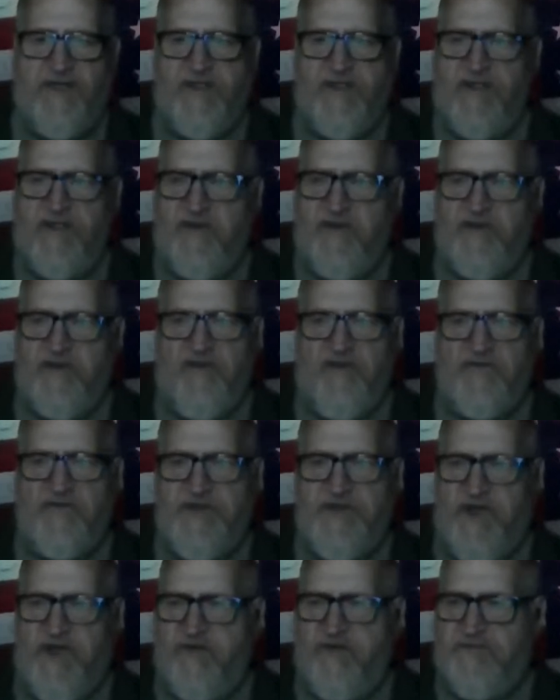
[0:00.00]
They closed
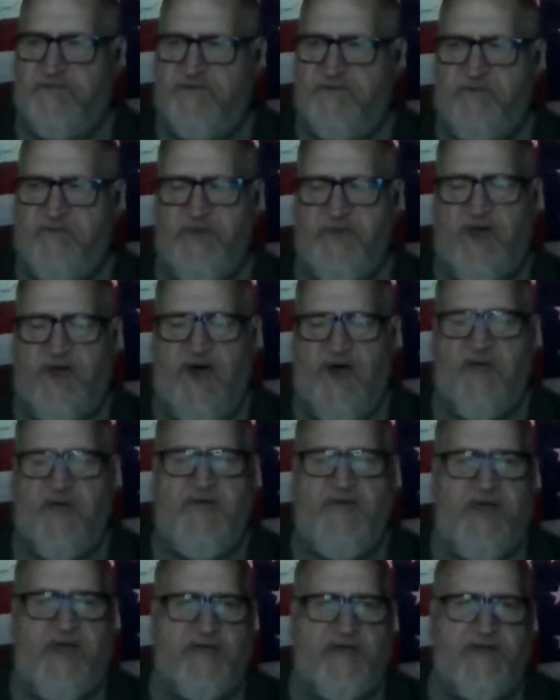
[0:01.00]
down some big
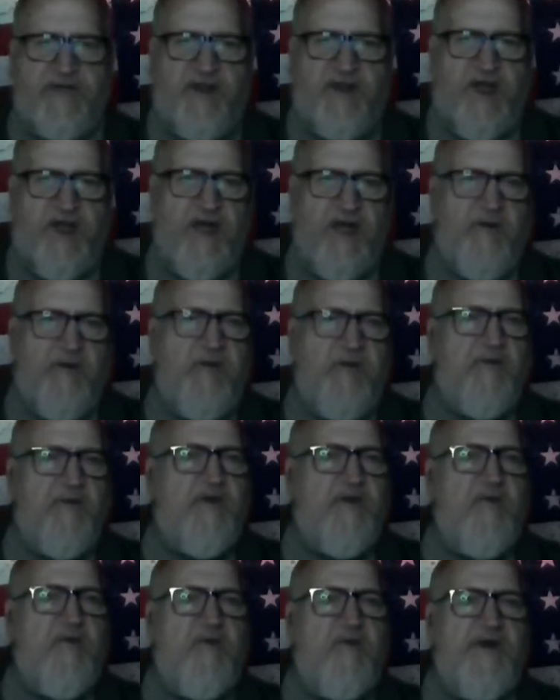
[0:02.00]
highway out there, Highway
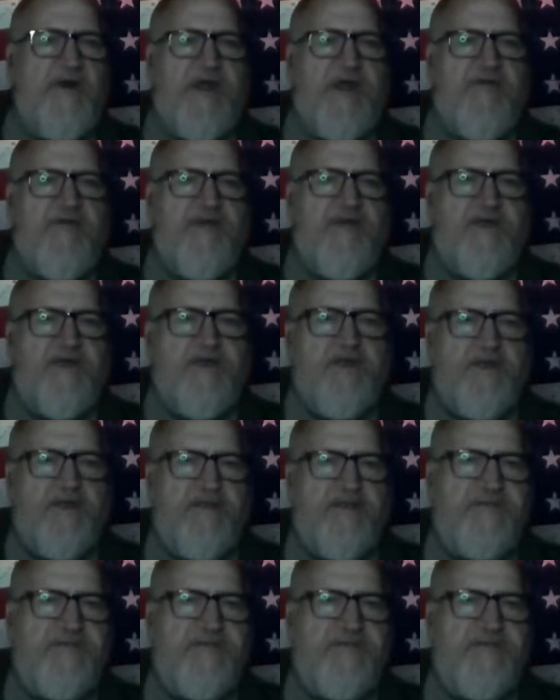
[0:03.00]
101, I think it is.